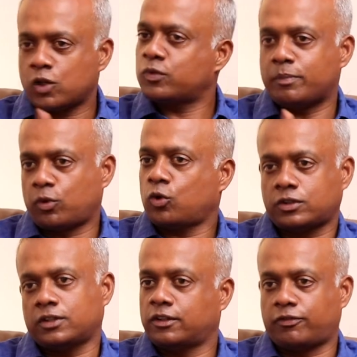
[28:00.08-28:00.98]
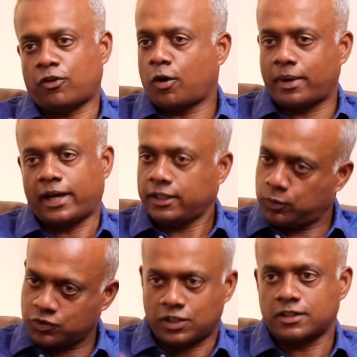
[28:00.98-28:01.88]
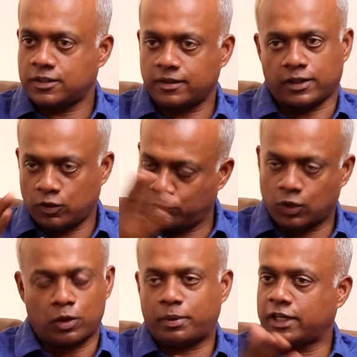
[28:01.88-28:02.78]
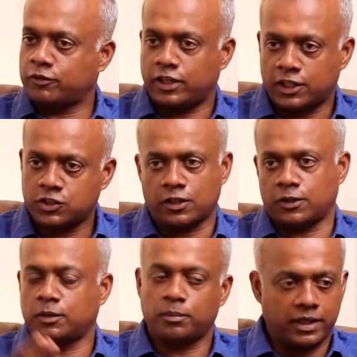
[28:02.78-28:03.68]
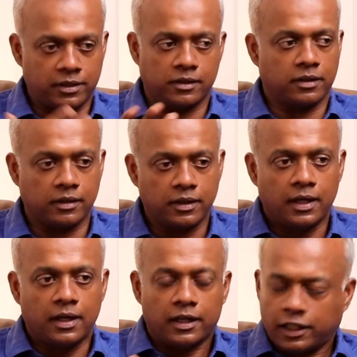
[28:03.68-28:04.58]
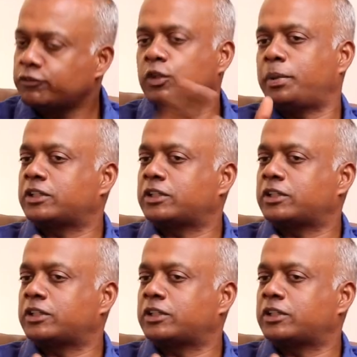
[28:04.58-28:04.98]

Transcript: because we broke the format, it was done, you know, without a Pallavi and a Charanam, and loved the